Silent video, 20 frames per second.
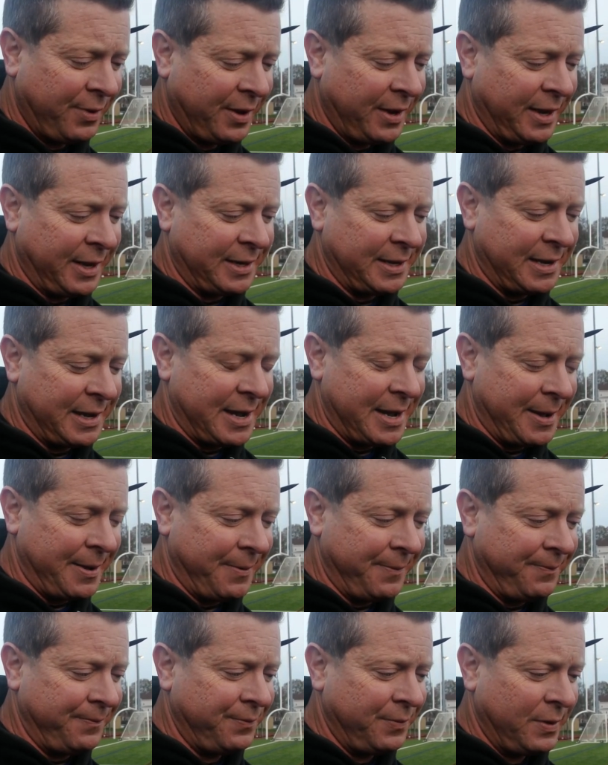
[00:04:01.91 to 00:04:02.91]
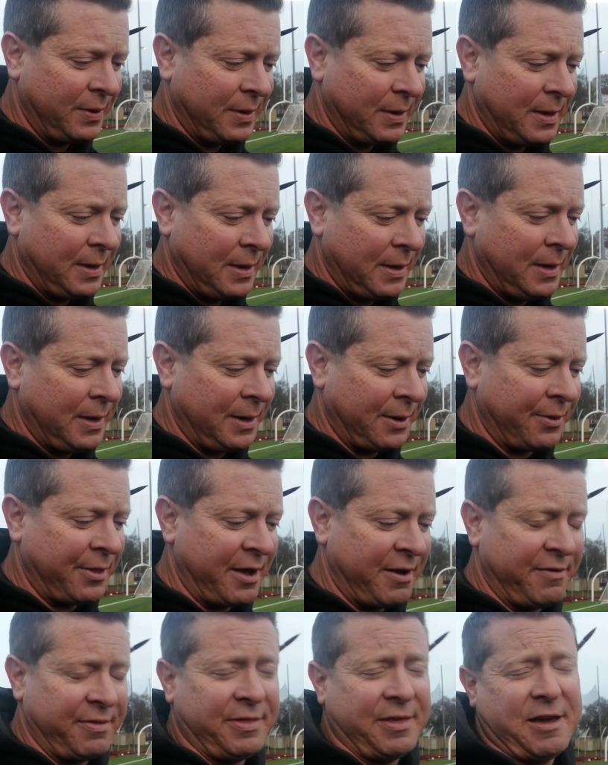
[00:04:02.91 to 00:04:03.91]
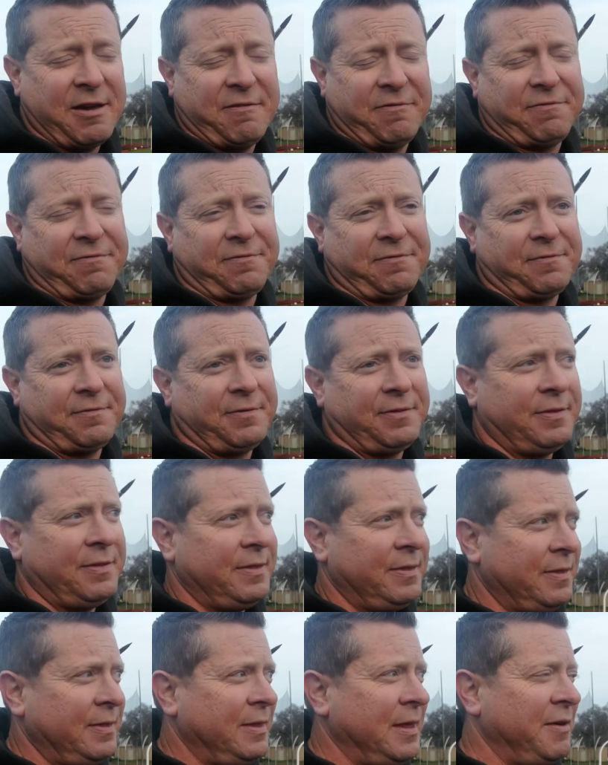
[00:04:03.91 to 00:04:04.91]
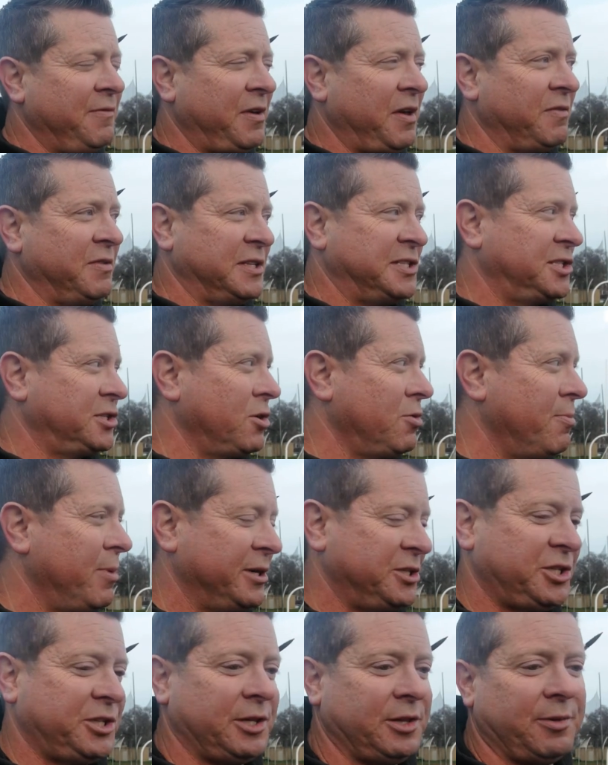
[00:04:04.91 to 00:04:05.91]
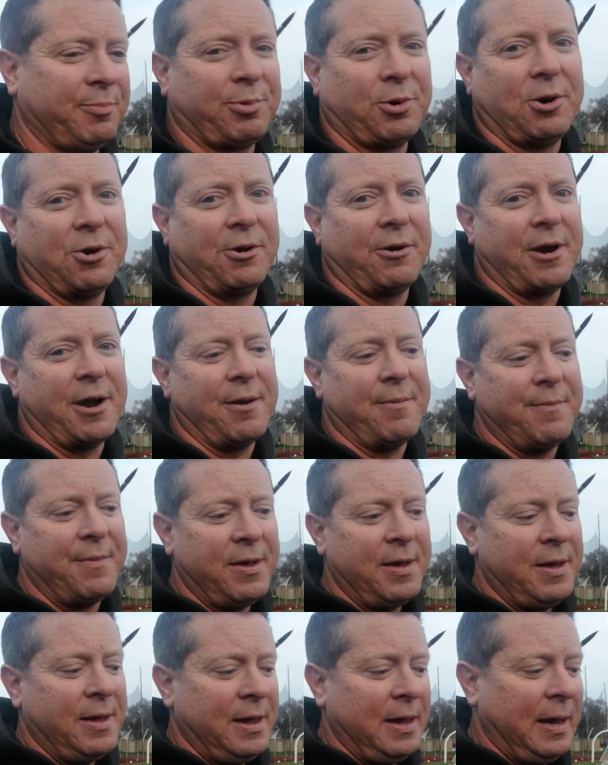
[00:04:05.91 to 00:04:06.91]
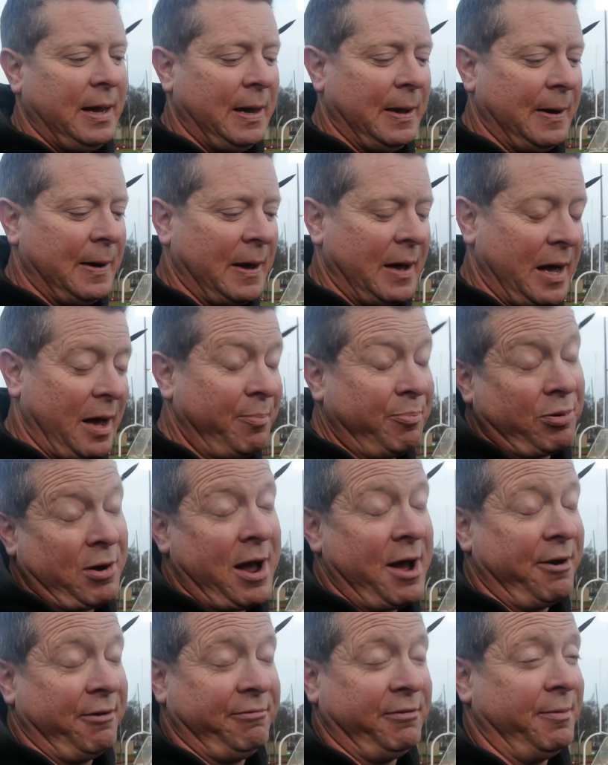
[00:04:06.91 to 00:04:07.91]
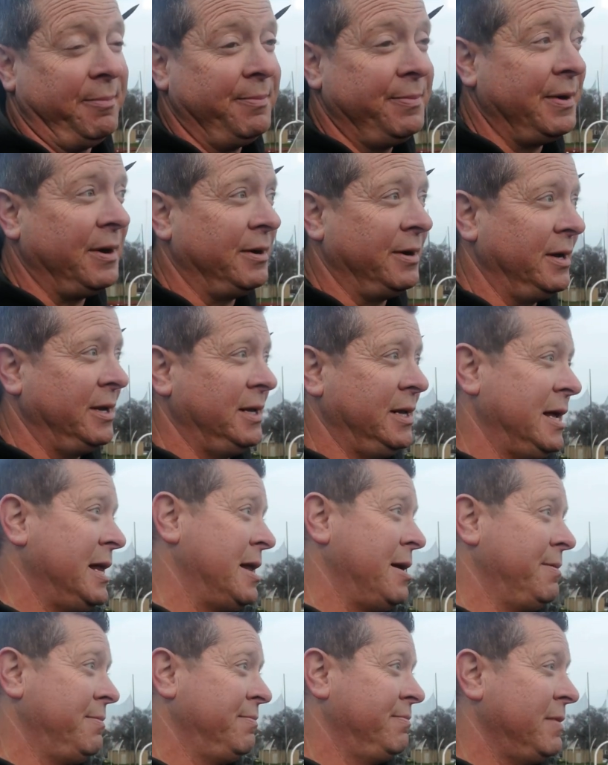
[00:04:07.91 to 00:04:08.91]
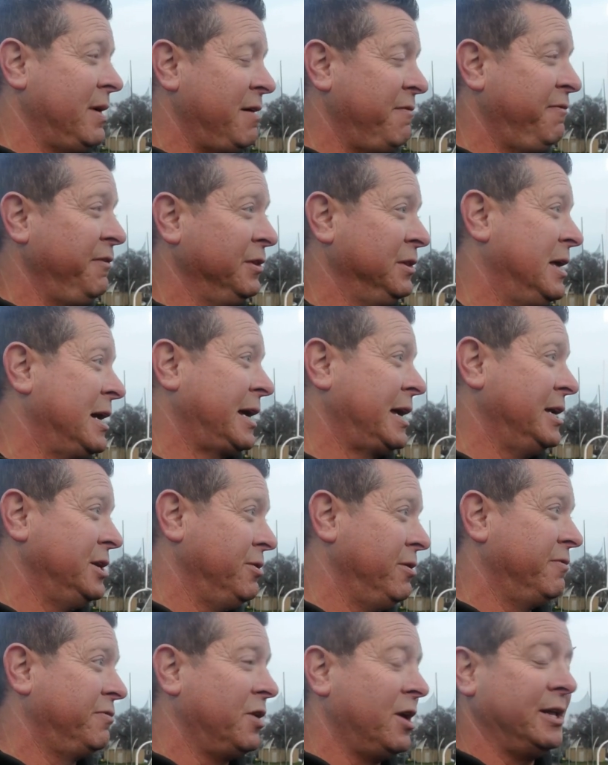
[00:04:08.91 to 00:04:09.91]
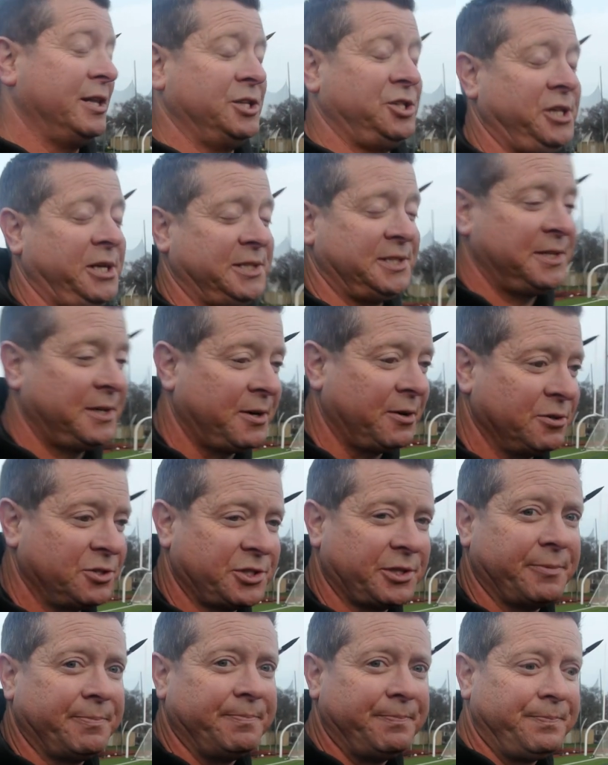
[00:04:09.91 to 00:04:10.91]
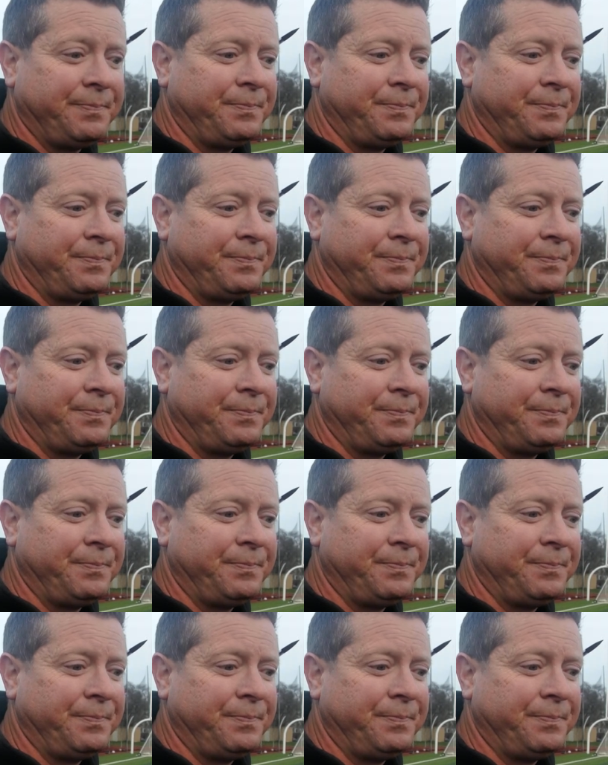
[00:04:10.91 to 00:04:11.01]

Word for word: And, um, you know, they, they've they've given so much to the program, and uh, I'm proud of them. They're, and I'm, i feel lucky to have gotten the chance to coach them.